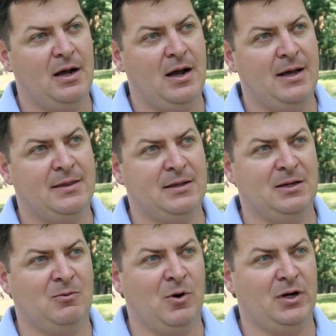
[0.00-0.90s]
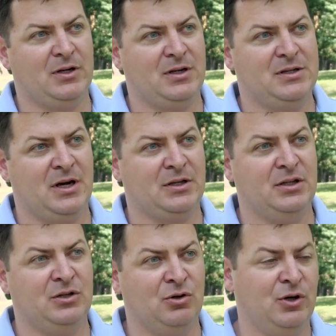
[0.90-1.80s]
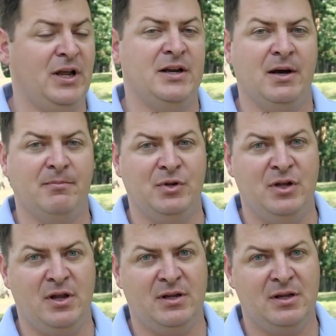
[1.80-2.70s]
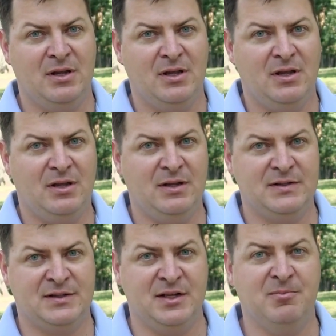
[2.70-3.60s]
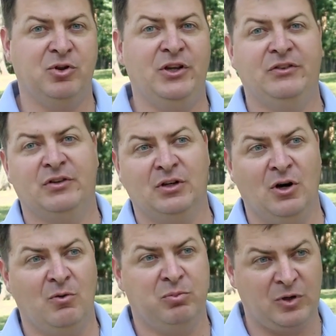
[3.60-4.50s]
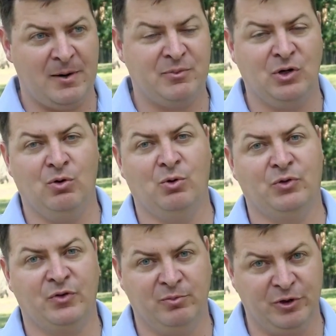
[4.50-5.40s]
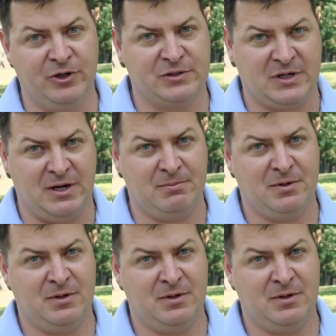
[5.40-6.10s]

I think what Kentucky could end up being is the place to go prep your horse for the Breeders' Cup.